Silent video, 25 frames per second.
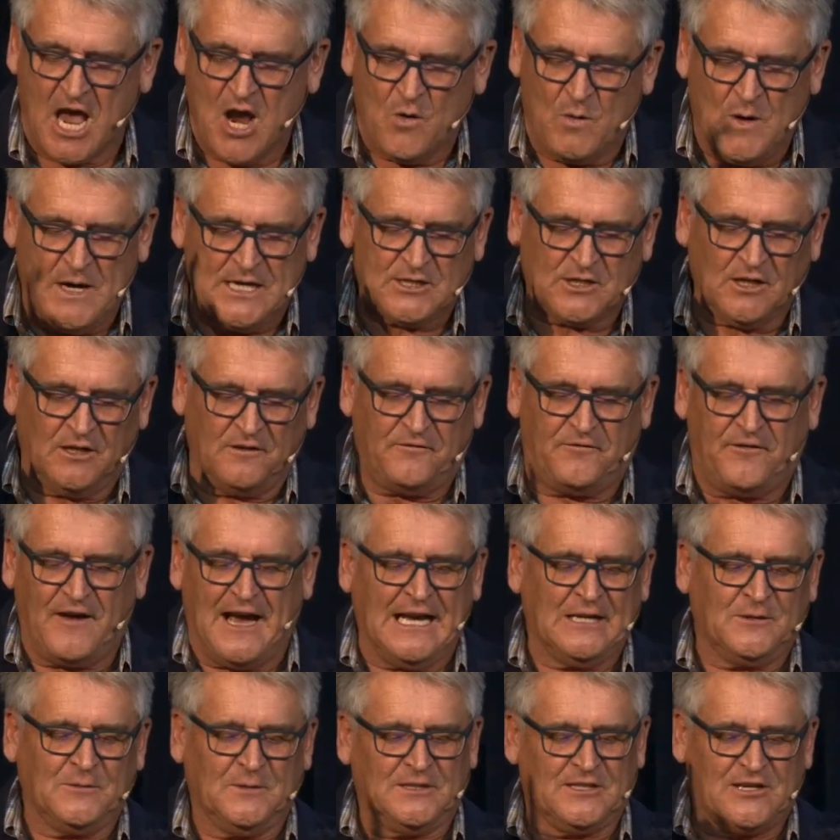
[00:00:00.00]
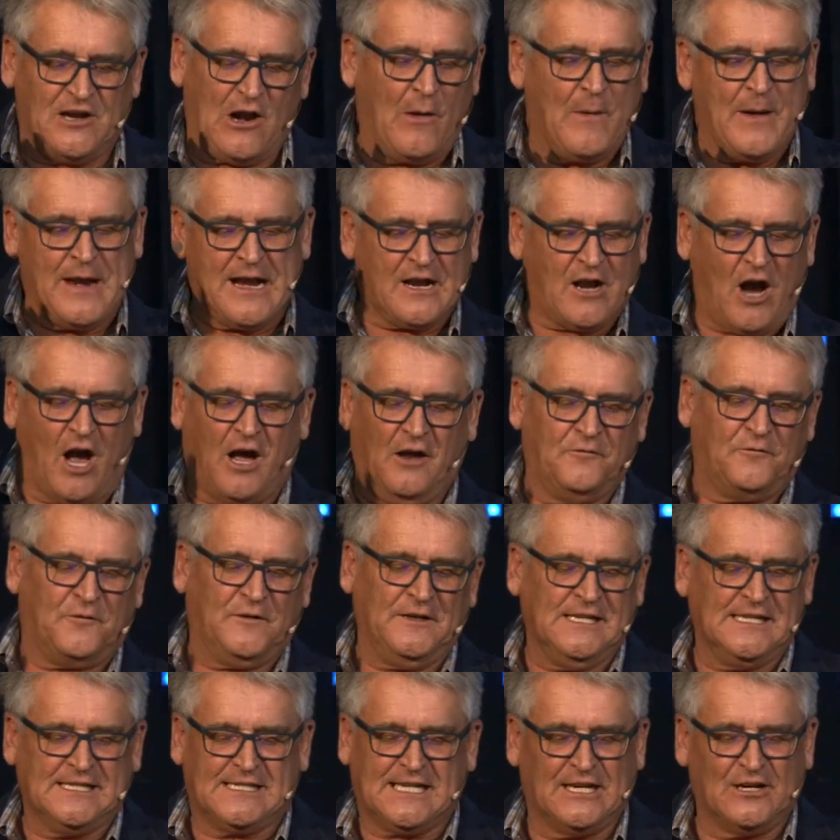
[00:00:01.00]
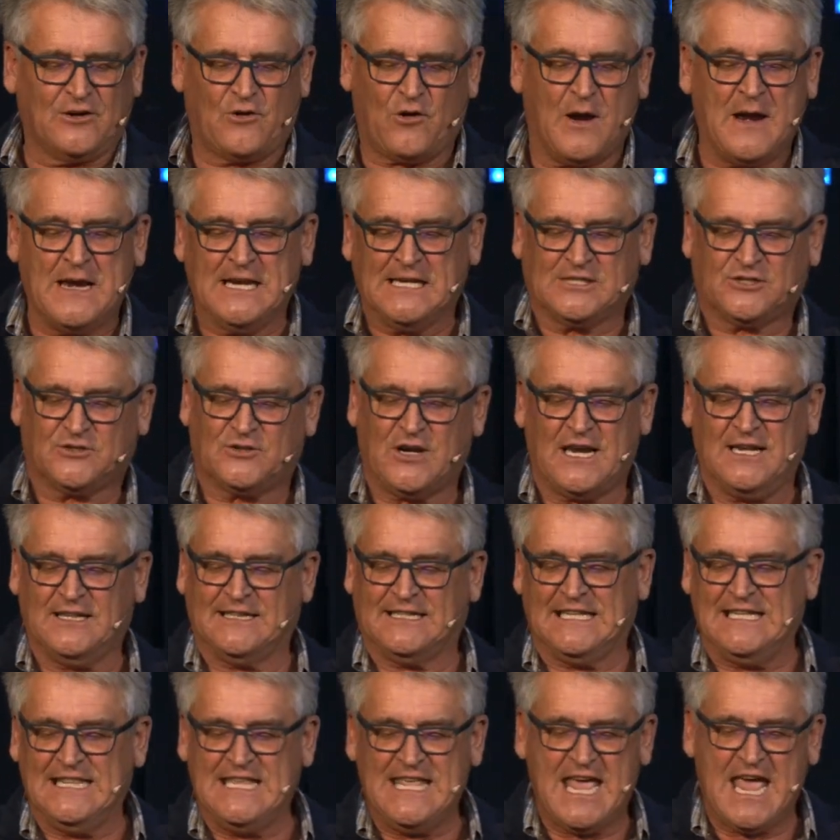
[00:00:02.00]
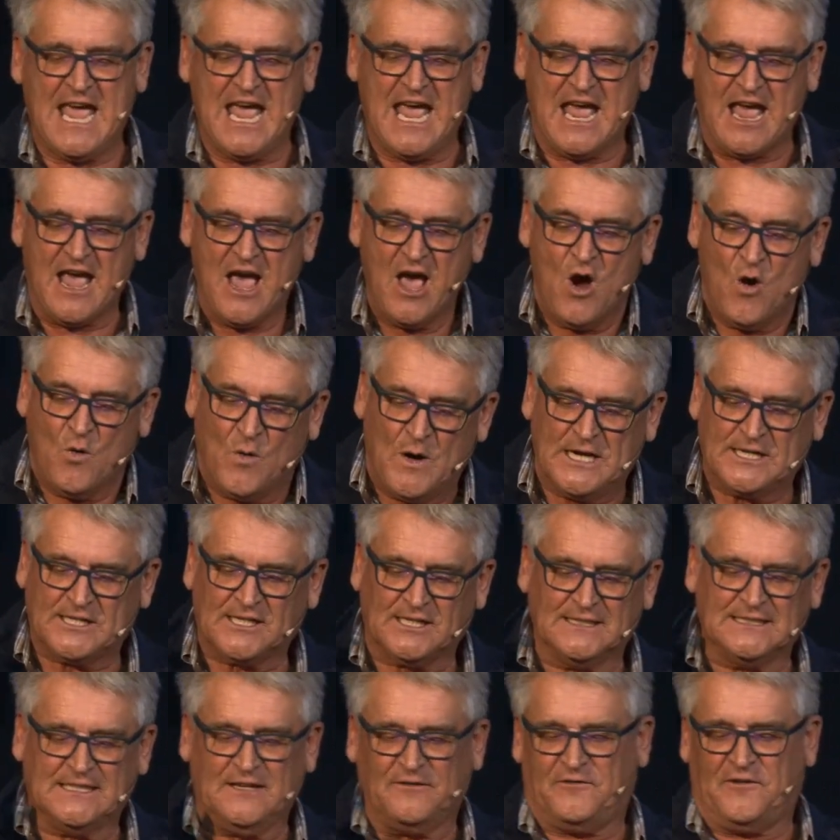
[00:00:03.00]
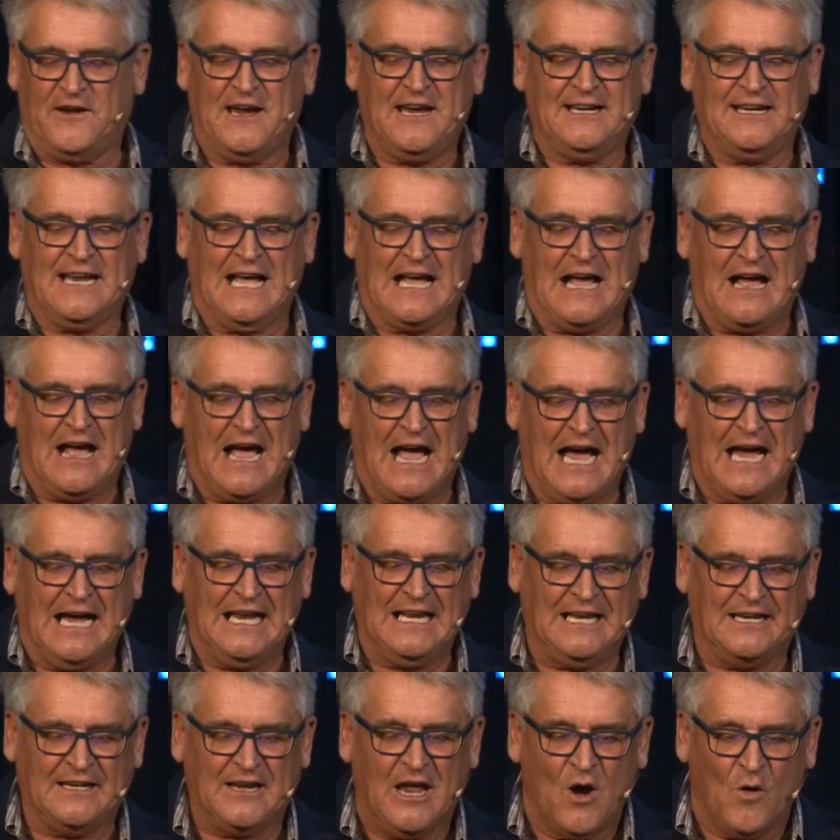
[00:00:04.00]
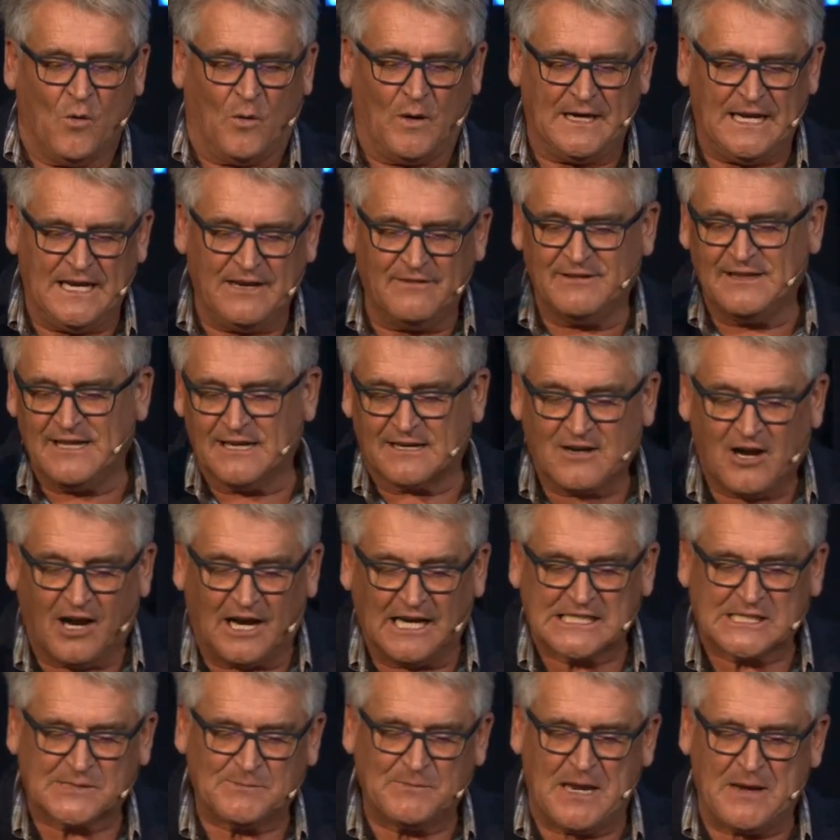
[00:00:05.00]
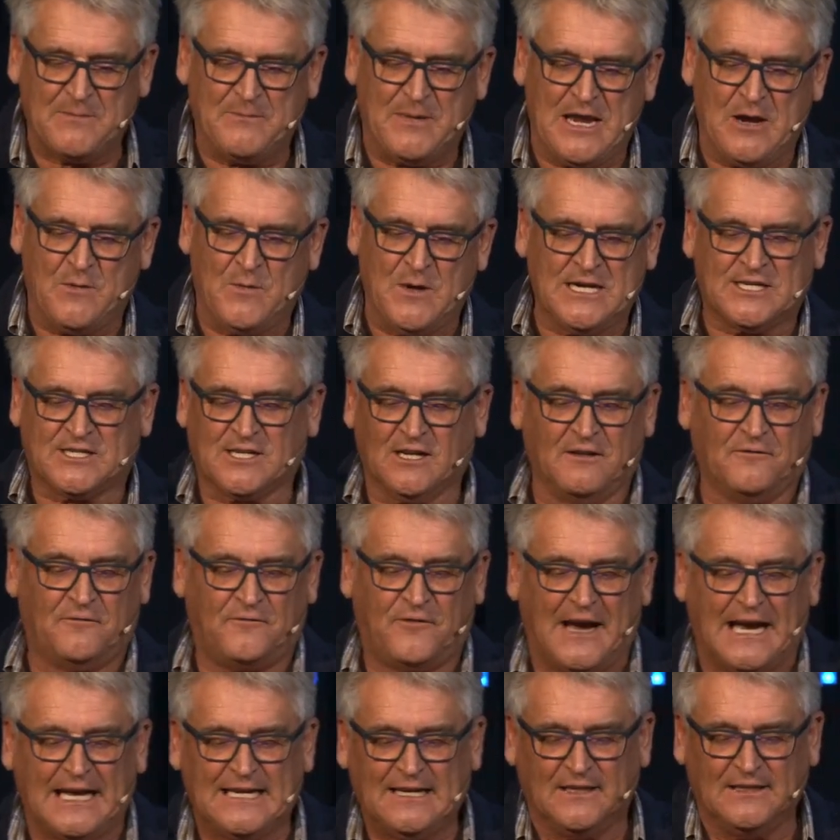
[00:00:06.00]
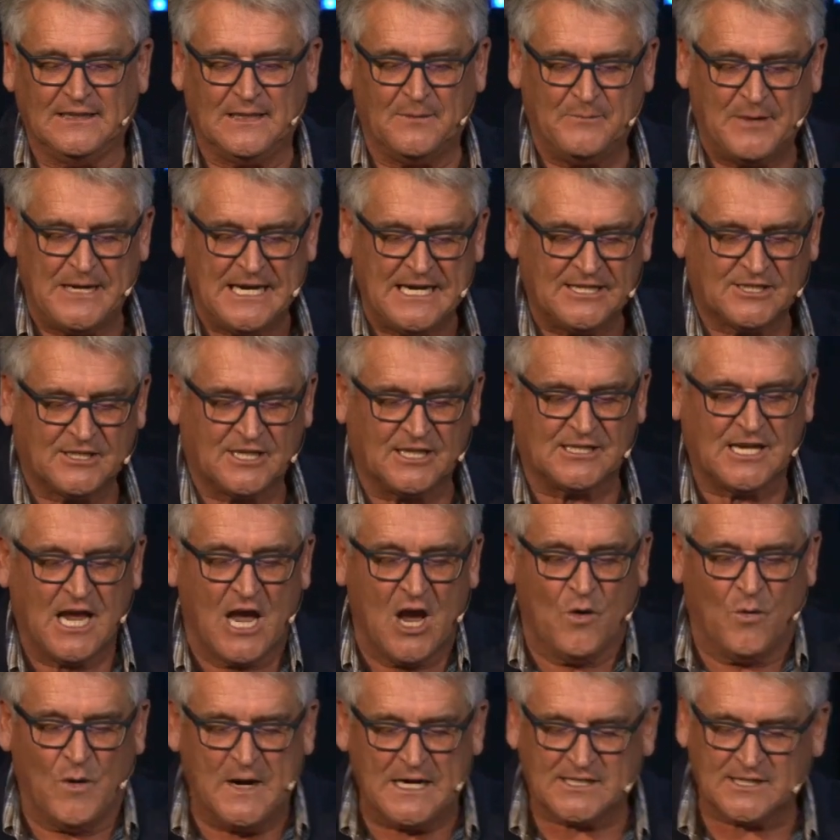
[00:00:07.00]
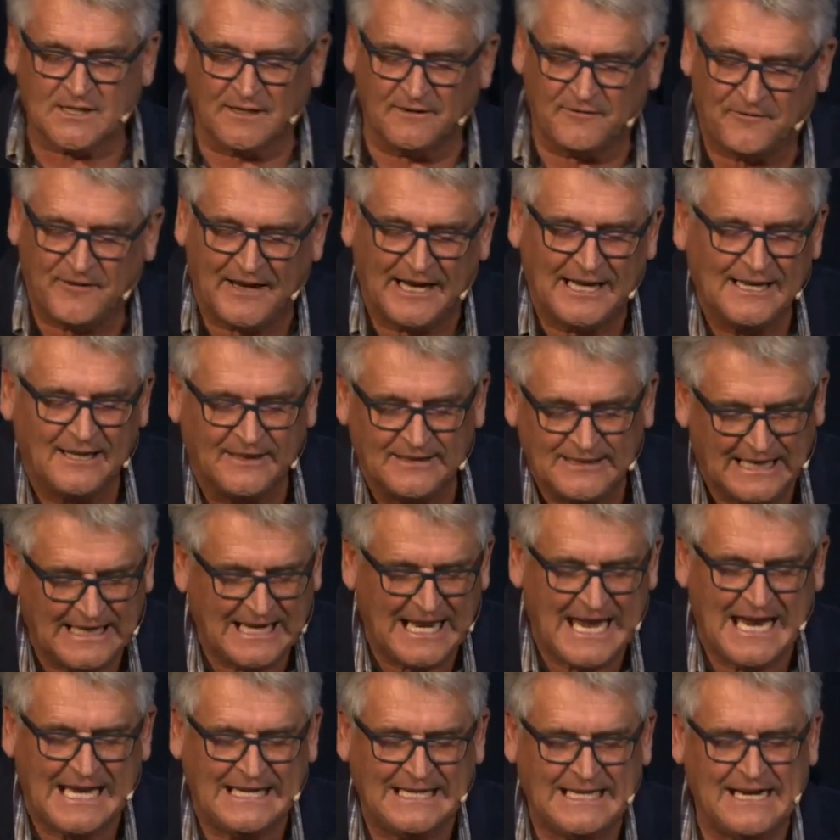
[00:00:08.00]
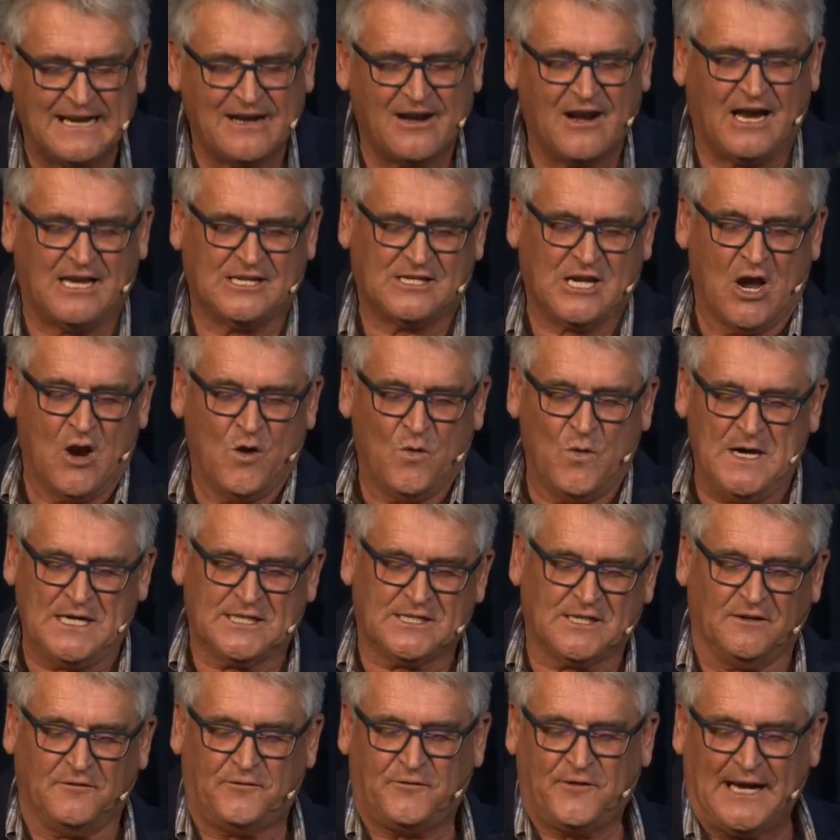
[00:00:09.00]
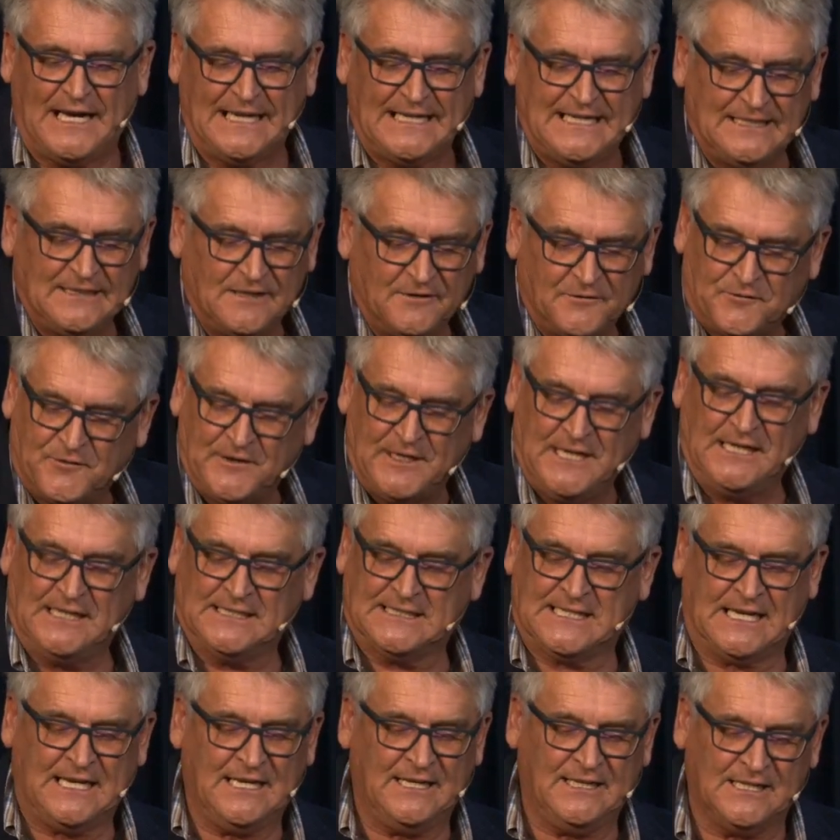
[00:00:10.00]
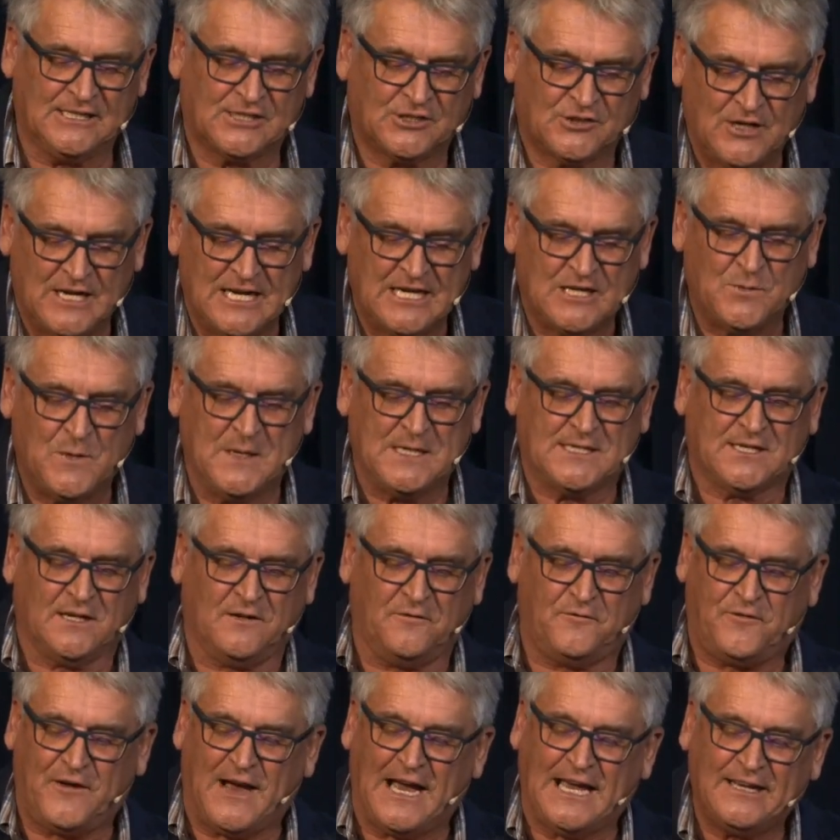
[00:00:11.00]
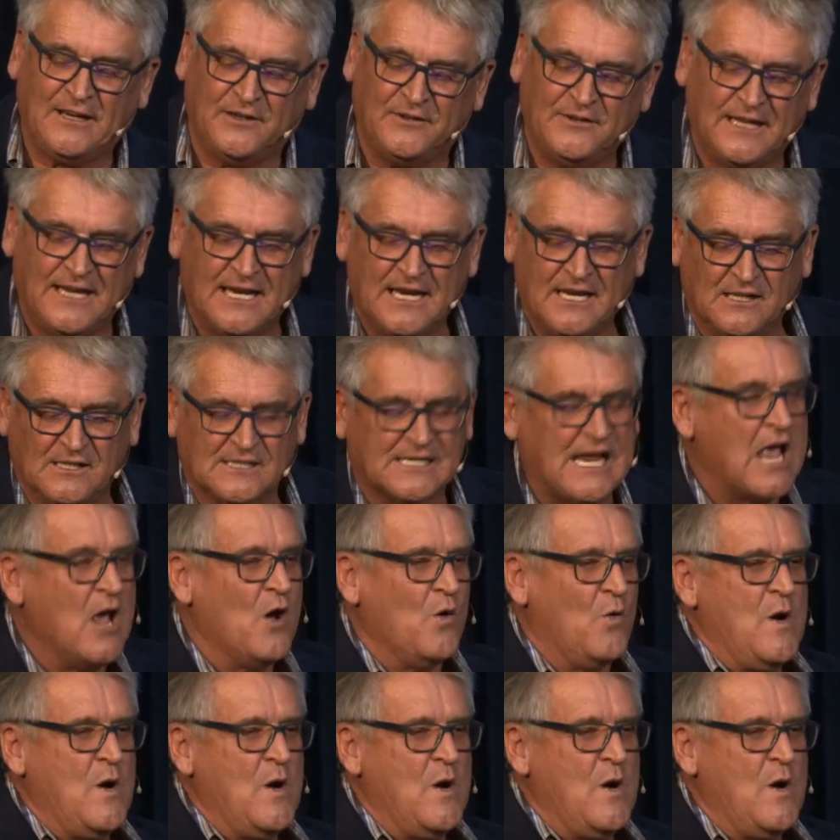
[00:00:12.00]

We shall fight with growing confidence and growing strength in the air. We shall defend our island, whatever the cost may be. We shall fight on the beaches. We shall fight on the landing grounds. We shall fight in the fields and in the streets. We shall fight on the hills.